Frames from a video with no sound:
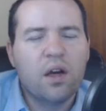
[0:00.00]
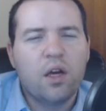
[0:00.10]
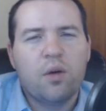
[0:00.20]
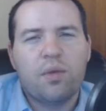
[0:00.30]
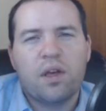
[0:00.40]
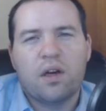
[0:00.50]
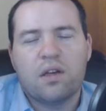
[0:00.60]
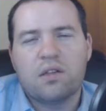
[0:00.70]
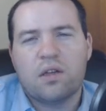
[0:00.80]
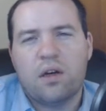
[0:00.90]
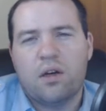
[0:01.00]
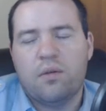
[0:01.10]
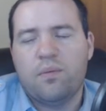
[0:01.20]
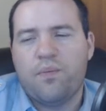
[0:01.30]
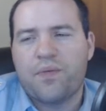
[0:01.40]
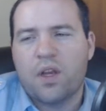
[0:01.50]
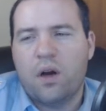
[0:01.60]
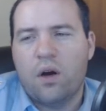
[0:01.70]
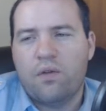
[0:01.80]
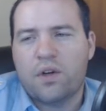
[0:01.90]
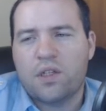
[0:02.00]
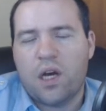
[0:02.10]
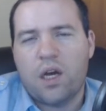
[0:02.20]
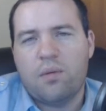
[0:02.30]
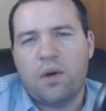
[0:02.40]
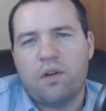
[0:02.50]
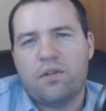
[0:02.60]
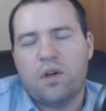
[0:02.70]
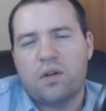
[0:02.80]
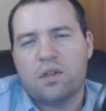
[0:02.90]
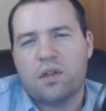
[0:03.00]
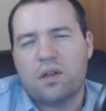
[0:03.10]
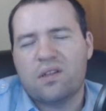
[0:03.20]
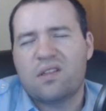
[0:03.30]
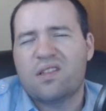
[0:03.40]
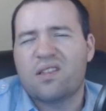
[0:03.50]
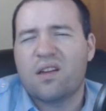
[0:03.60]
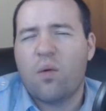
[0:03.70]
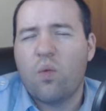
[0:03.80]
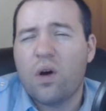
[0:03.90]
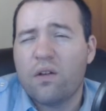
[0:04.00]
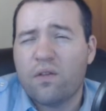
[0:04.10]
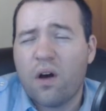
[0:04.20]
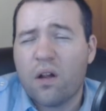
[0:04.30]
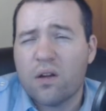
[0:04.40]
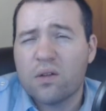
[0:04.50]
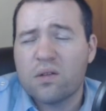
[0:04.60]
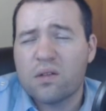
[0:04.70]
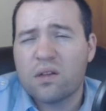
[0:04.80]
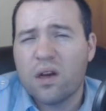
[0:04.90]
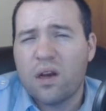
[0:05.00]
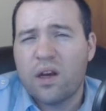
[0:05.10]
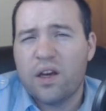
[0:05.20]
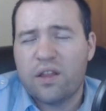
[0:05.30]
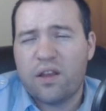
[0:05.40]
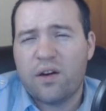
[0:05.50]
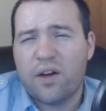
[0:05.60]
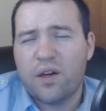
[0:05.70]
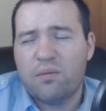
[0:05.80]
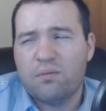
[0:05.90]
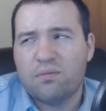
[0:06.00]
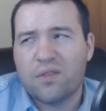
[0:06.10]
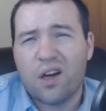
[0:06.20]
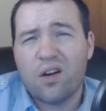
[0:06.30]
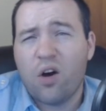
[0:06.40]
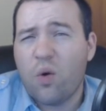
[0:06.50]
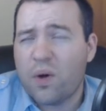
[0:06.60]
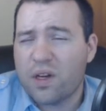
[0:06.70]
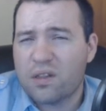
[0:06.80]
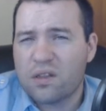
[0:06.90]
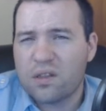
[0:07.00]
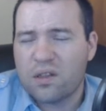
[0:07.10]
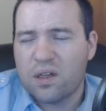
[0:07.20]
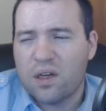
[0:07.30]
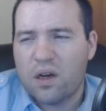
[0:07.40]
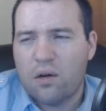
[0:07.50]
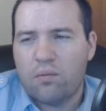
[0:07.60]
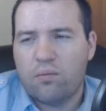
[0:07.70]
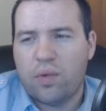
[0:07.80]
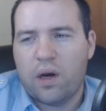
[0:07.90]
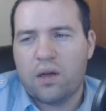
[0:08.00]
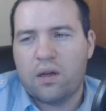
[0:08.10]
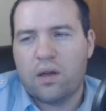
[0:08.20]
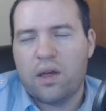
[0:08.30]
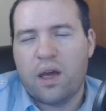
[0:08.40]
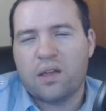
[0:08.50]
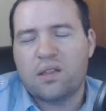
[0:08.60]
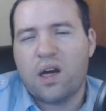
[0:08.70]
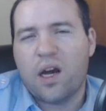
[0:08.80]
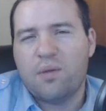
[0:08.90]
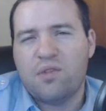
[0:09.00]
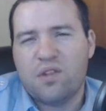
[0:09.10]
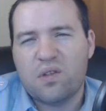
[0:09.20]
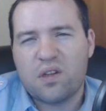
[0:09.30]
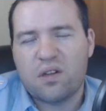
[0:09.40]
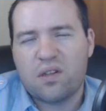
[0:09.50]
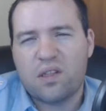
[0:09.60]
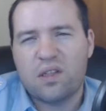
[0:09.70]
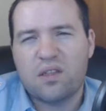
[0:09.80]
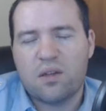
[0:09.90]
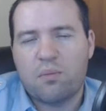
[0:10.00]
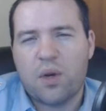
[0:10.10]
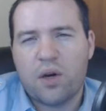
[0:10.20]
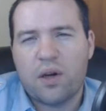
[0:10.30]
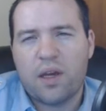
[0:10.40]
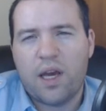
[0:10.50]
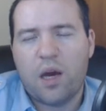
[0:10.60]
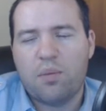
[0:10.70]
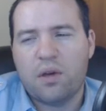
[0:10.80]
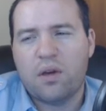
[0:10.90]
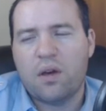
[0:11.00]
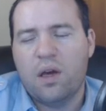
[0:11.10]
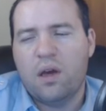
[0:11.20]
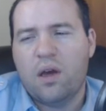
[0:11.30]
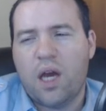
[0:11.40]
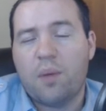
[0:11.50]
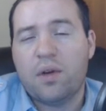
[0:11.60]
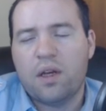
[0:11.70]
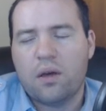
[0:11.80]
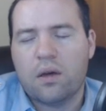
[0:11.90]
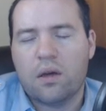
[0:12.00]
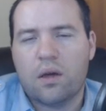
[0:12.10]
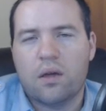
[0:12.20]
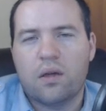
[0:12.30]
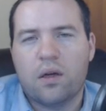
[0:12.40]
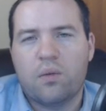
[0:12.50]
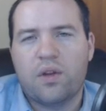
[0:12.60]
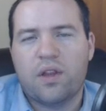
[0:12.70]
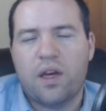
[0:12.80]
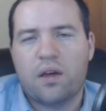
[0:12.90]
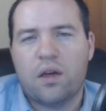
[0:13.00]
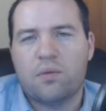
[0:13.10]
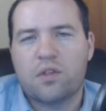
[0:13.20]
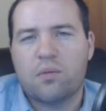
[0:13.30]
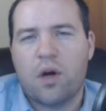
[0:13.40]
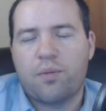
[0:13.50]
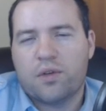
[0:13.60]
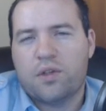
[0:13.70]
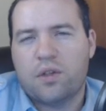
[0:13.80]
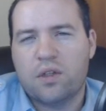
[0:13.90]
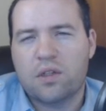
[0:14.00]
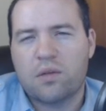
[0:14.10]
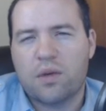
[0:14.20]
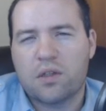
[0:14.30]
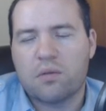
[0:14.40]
because over time I've noticed that it somewhat follows Ethereum, not always. But at times you start seeing some mirroring happening, and with that comes some opportunities to make some